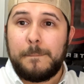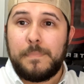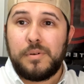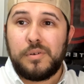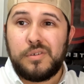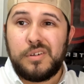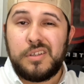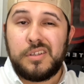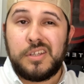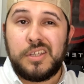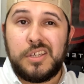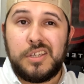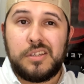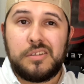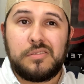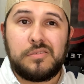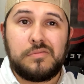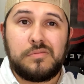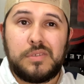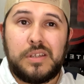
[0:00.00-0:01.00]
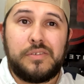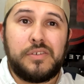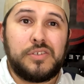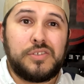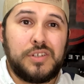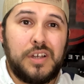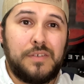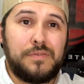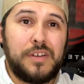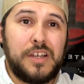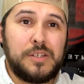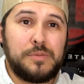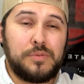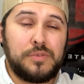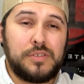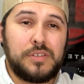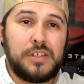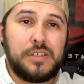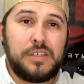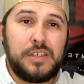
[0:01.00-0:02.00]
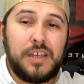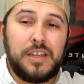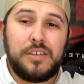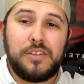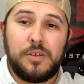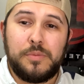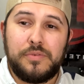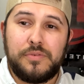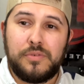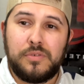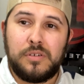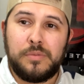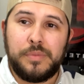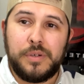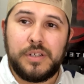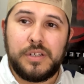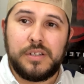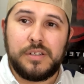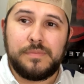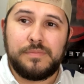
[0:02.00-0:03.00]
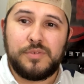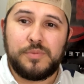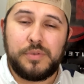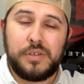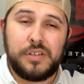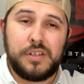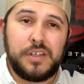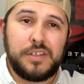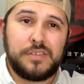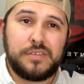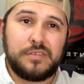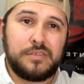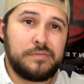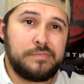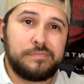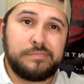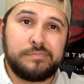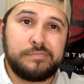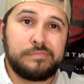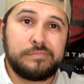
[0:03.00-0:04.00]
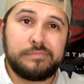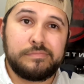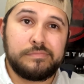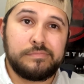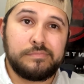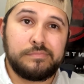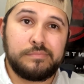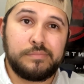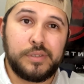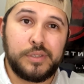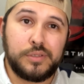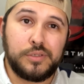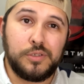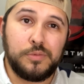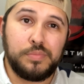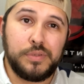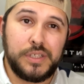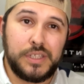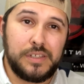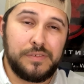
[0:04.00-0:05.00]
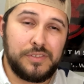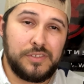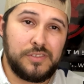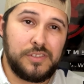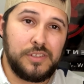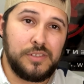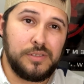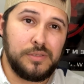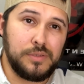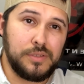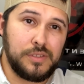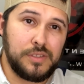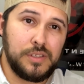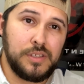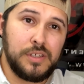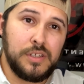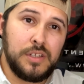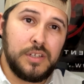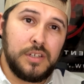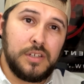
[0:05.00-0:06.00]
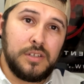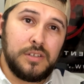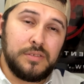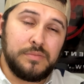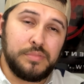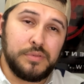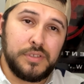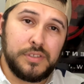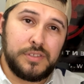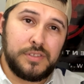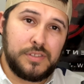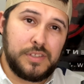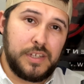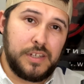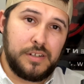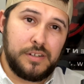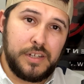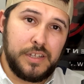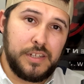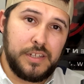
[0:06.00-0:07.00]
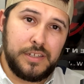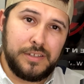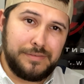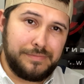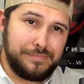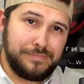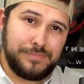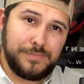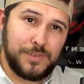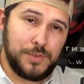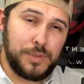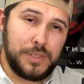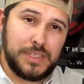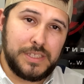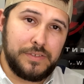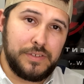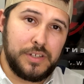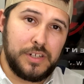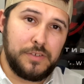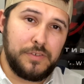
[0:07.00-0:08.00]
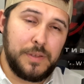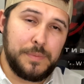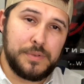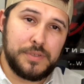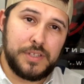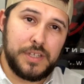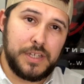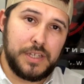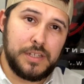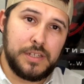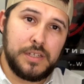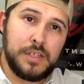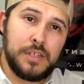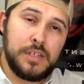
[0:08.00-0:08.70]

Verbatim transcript: Pretty neat. Never shot frangible today. yet, yeah, before, but uh, it's pretty nice. Pretty cool playing on the steel bullets that are hitting 2,700 feet per second